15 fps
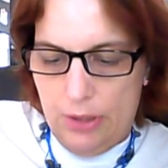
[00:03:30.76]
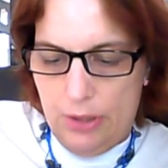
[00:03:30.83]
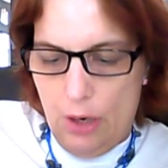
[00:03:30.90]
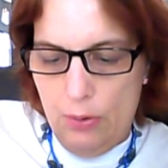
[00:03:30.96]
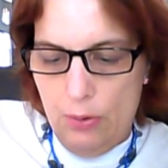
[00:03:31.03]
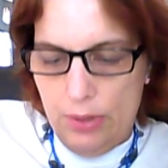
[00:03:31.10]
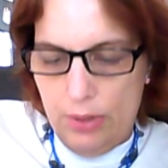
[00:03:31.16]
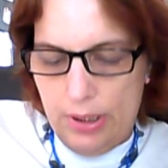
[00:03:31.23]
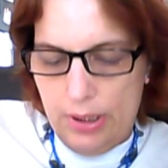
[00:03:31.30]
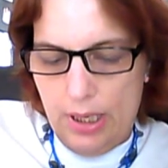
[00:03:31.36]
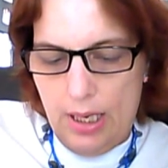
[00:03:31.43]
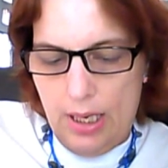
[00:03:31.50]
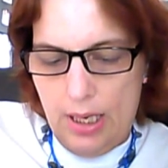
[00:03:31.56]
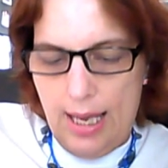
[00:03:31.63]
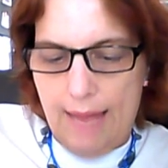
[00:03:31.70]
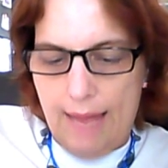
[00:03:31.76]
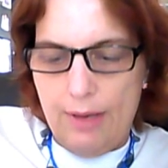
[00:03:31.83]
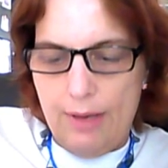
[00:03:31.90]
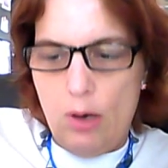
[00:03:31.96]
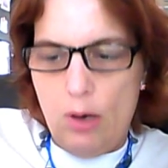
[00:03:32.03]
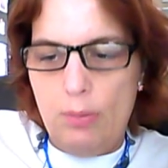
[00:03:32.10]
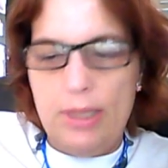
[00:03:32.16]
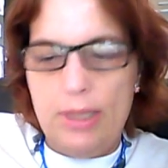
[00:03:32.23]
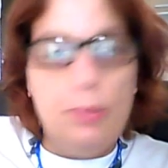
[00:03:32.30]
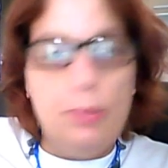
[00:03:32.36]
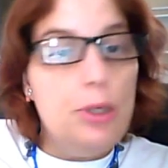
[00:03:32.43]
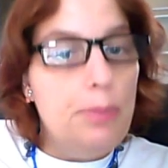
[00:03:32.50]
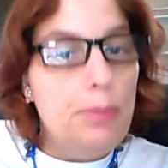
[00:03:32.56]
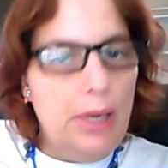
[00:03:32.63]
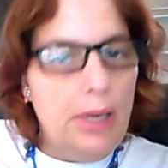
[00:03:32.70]
Don't have it on when you
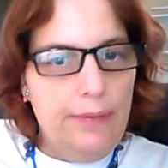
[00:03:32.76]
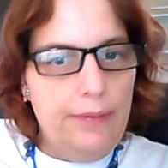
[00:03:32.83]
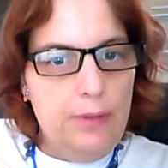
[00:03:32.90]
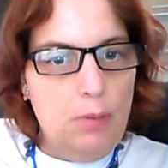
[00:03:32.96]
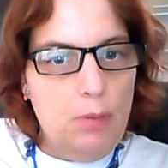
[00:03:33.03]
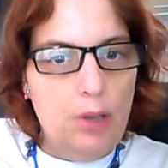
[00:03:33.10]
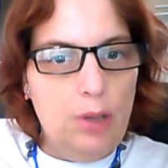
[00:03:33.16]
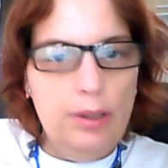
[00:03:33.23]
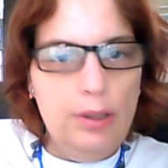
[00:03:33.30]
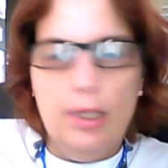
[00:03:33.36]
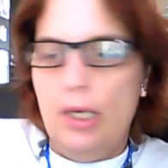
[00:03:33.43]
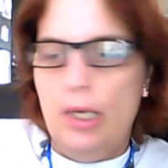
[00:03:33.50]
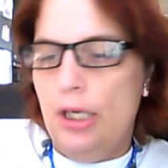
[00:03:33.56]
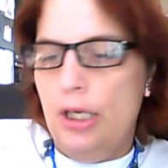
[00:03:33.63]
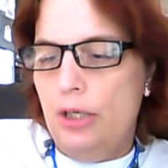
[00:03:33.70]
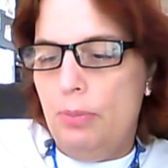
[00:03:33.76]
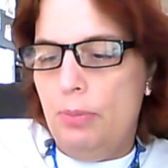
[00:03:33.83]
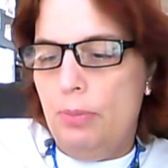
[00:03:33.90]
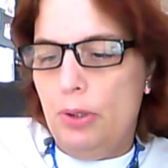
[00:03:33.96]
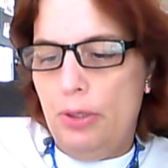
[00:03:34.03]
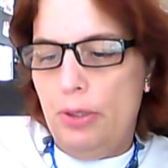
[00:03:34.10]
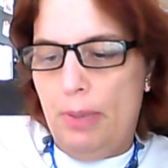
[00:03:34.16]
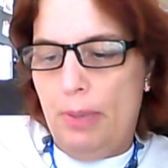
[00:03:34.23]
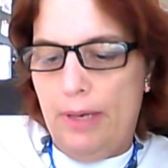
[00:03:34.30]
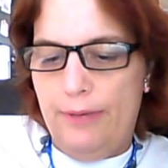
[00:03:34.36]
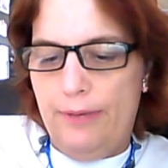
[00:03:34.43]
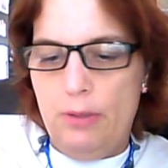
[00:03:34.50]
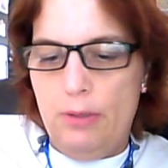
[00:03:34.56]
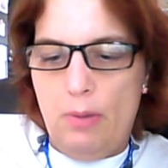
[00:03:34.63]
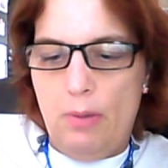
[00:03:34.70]
put your perfume on. You put your
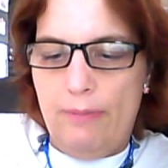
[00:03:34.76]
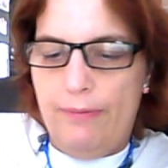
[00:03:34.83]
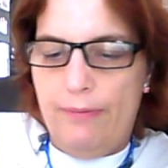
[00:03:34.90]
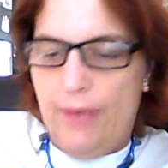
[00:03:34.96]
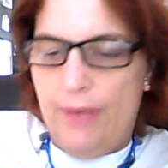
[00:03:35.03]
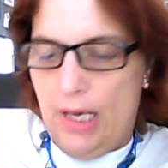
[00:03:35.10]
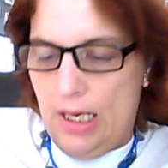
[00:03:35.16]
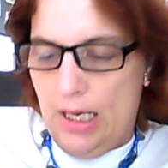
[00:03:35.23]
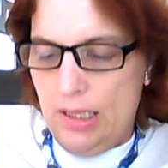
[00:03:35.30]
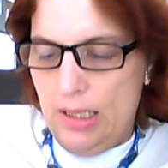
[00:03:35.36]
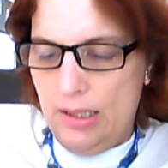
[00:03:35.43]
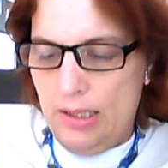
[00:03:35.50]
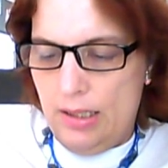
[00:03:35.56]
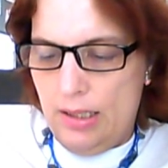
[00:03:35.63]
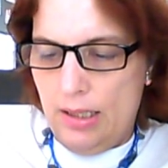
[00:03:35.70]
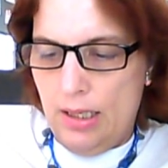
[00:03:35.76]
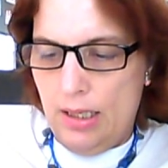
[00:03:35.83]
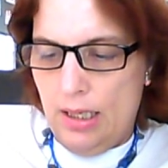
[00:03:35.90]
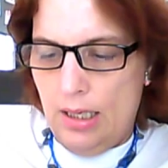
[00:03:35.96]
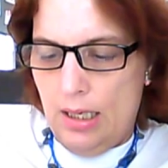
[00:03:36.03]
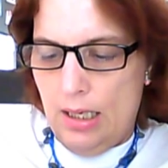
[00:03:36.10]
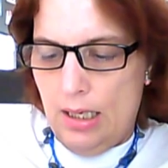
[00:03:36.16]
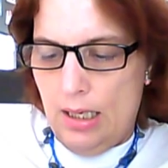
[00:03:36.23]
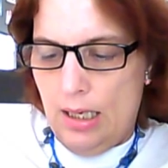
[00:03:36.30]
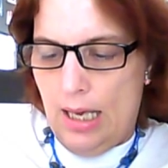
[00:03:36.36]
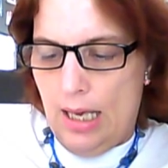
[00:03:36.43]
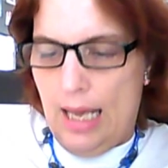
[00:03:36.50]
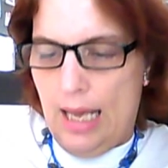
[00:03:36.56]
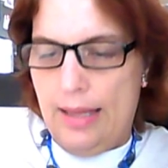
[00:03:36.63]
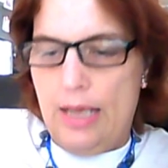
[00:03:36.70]
perfume on first,
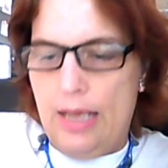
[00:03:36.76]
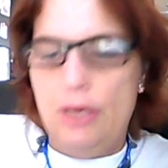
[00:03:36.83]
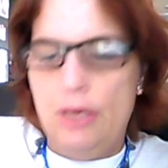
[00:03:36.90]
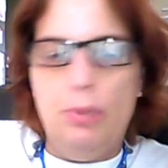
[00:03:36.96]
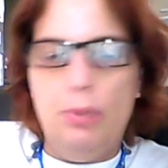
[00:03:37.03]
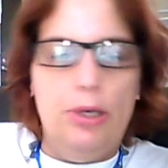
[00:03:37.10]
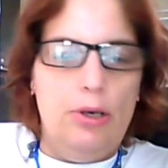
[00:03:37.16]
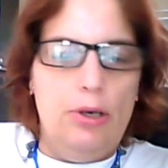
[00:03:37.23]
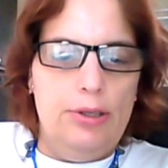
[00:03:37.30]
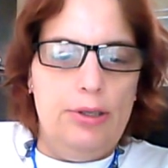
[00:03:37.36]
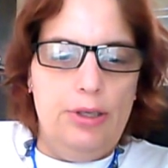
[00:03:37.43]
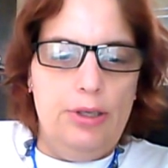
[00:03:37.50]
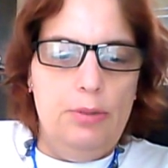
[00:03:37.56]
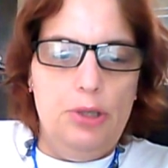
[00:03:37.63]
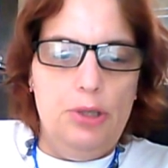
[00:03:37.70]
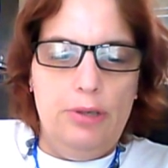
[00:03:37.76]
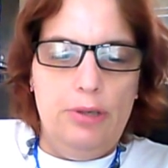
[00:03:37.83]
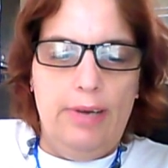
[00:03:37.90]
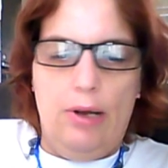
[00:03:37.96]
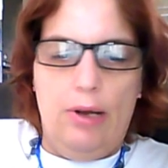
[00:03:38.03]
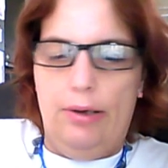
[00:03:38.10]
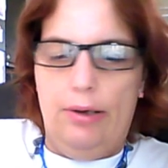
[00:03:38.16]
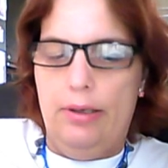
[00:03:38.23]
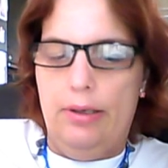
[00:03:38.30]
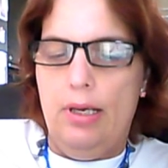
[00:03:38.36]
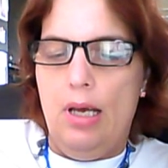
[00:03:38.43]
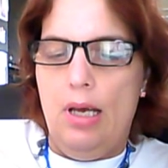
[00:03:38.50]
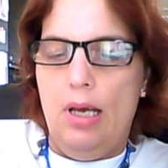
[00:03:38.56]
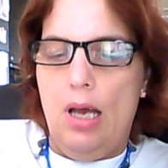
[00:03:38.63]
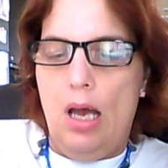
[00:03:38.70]
and then you put your costume jewelry on.
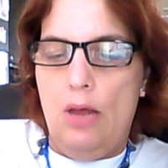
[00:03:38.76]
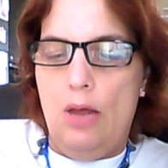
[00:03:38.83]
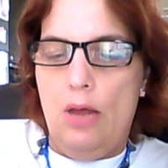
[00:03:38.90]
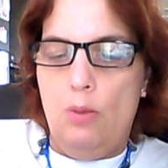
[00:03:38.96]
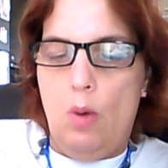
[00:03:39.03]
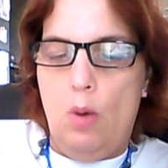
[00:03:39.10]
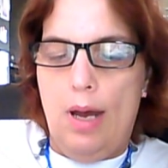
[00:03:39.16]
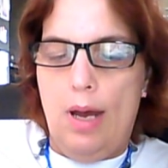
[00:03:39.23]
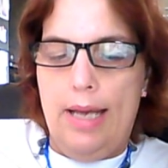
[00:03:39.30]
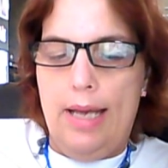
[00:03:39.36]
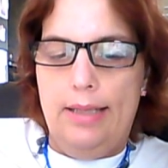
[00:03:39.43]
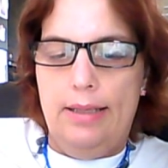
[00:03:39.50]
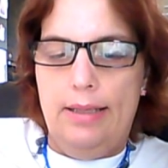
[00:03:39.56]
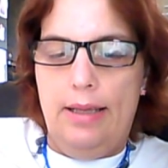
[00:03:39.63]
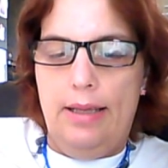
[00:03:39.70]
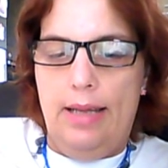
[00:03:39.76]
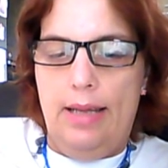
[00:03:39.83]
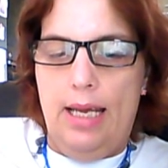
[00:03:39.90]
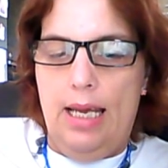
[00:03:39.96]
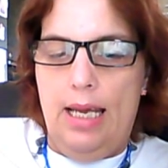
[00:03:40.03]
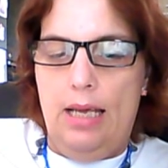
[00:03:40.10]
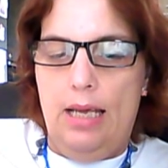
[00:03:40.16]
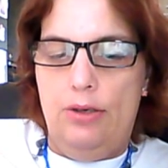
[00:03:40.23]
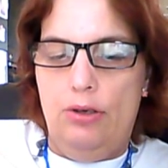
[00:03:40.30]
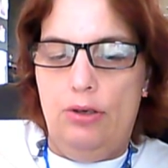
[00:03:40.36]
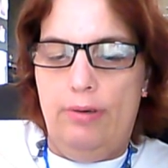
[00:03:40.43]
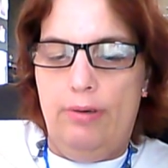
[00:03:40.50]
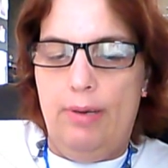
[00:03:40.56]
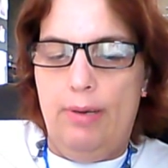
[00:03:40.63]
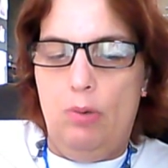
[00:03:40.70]
Otherwise, the
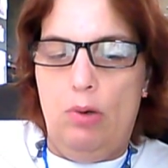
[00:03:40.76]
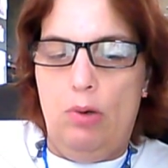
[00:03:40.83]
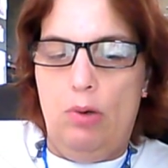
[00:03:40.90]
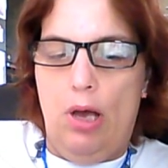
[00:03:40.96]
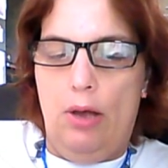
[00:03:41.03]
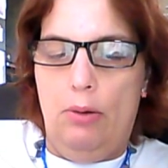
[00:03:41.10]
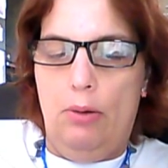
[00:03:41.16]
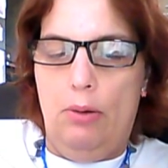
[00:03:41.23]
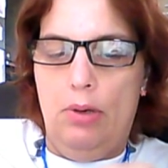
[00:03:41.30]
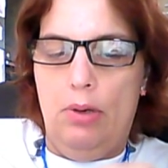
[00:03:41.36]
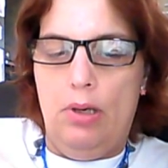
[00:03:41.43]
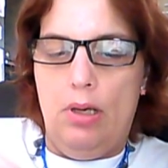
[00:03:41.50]
jewelry will go